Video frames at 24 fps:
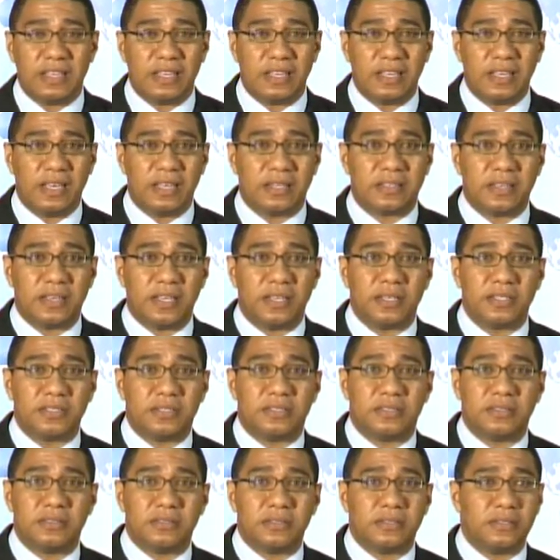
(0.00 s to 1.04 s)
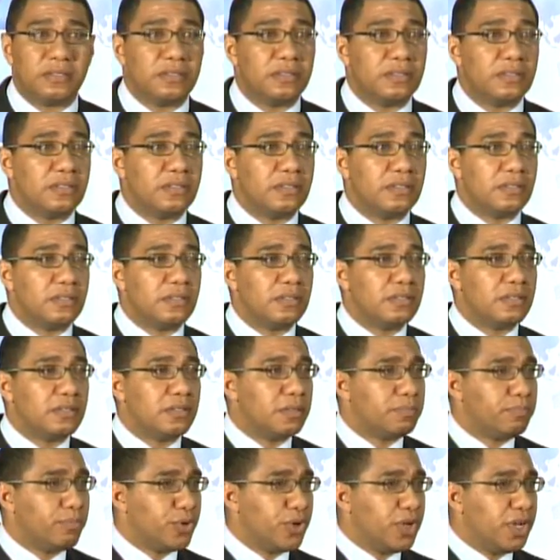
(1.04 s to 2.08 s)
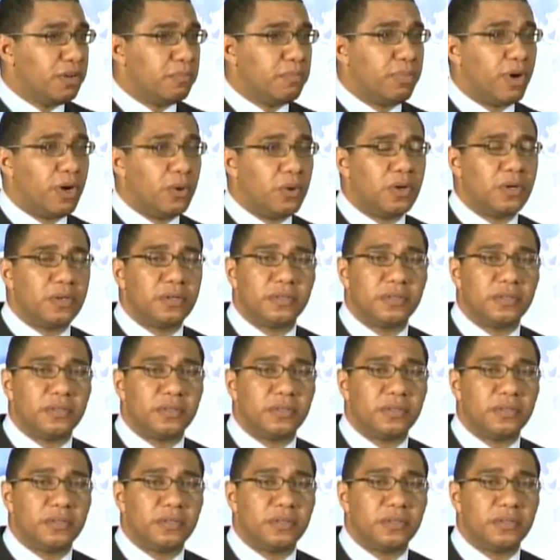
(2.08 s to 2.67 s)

It is the brain power,